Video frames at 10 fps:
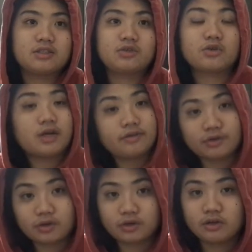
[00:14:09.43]

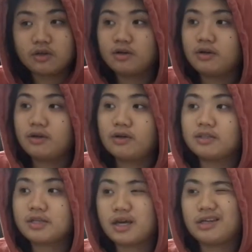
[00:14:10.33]
driver
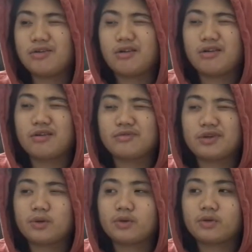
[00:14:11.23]
side of
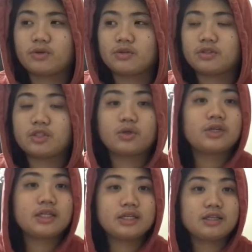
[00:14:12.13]
our
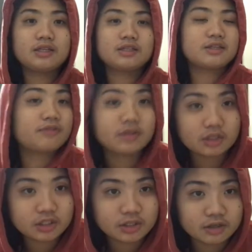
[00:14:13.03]
screen
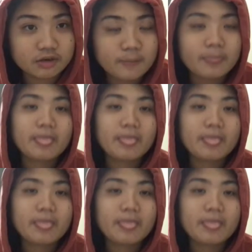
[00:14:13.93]
definition